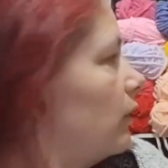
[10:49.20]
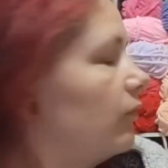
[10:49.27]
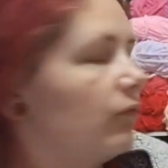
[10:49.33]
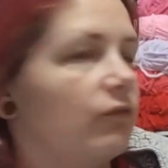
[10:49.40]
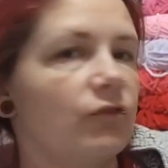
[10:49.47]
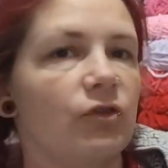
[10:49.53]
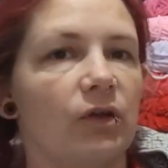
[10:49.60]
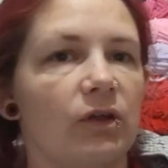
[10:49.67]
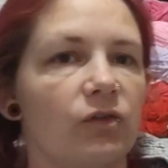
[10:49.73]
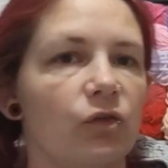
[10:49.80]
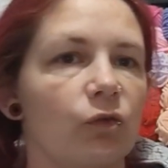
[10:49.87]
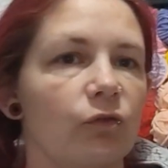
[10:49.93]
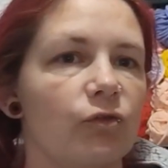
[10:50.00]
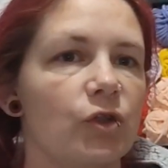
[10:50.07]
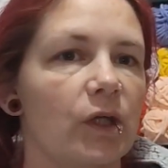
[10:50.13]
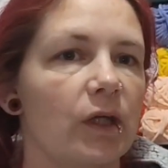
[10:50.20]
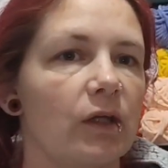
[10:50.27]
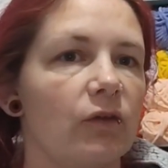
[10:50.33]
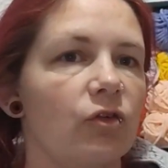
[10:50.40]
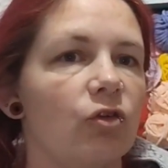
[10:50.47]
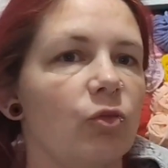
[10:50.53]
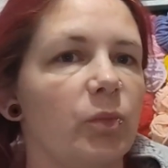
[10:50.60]
where I've like sort of
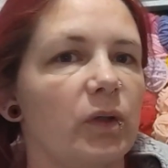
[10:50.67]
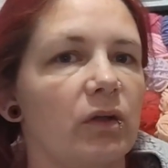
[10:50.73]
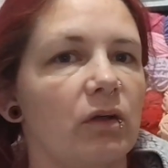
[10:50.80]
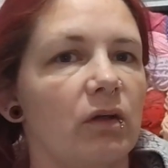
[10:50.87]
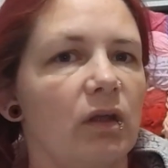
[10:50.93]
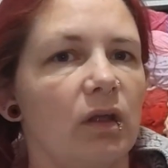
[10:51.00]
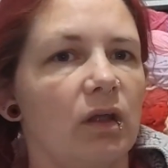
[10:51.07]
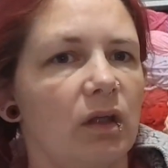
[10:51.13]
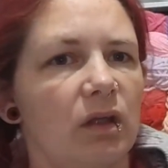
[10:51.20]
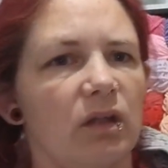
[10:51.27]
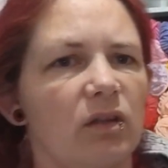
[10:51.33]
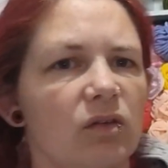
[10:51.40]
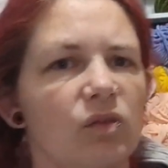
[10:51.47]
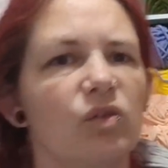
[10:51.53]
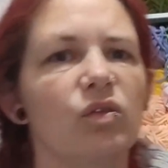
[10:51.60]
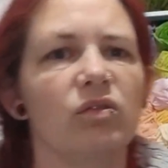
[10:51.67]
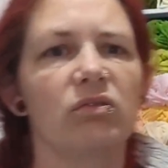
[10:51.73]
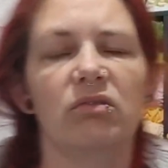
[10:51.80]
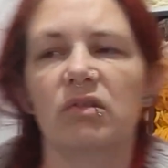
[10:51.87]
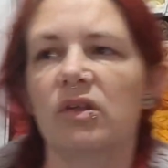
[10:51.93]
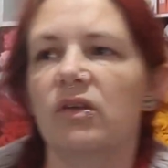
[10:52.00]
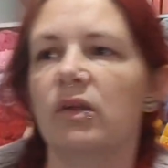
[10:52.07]
changed, but not
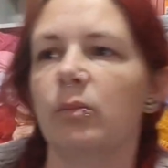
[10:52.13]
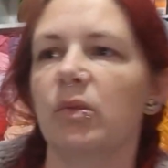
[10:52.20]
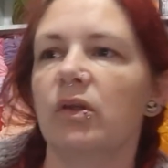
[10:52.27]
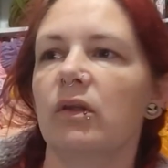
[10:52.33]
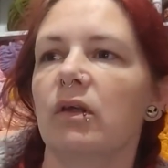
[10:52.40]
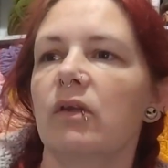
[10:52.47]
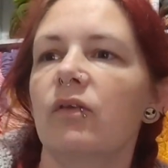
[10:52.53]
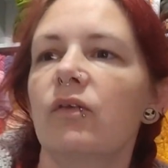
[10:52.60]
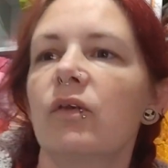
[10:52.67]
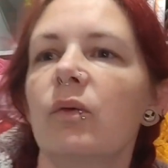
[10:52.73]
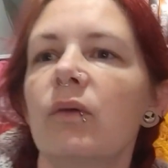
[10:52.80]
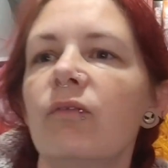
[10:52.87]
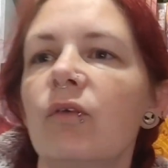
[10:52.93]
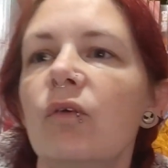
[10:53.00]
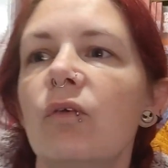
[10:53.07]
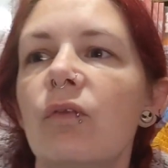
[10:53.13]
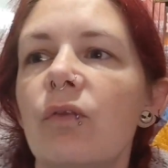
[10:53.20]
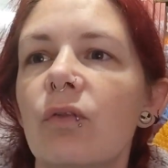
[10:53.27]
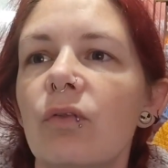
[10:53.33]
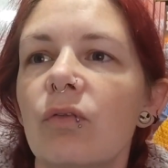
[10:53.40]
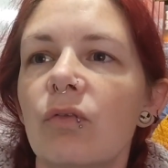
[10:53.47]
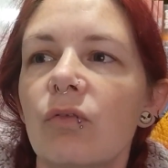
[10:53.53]
the same as that. So I've got
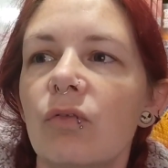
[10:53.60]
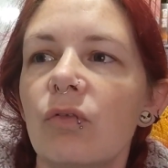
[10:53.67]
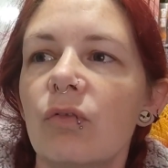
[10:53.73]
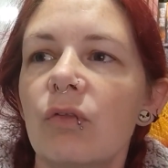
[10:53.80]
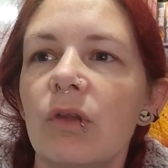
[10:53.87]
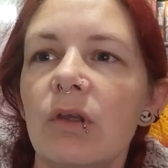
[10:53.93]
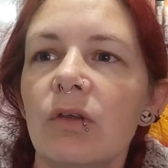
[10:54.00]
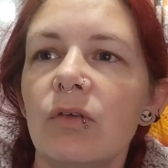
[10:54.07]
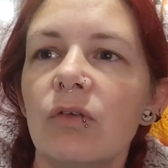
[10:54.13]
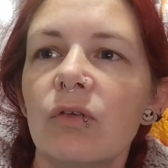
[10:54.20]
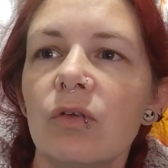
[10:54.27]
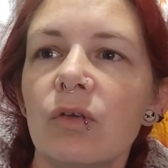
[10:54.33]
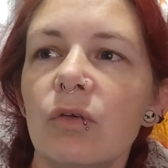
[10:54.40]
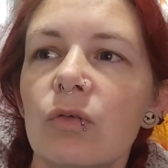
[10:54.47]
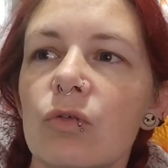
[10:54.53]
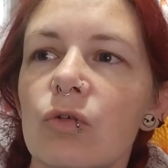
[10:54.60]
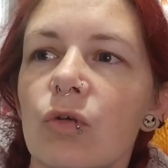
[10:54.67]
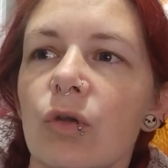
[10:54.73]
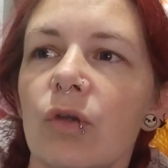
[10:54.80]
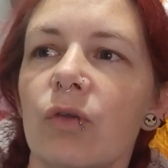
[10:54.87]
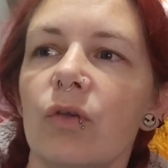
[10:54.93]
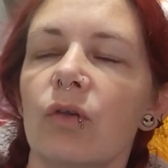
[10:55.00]
these two
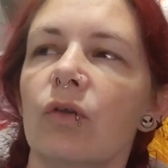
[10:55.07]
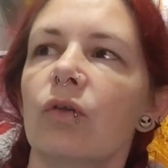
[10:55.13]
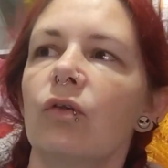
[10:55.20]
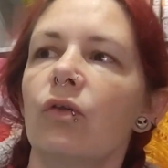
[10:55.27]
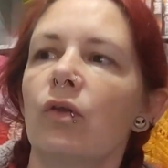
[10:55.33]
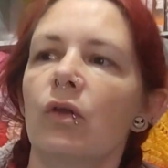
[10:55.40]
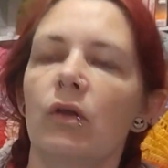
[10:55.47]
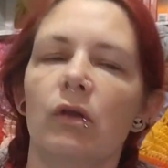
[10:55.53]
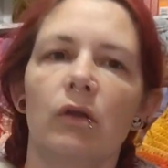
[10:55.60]
choices.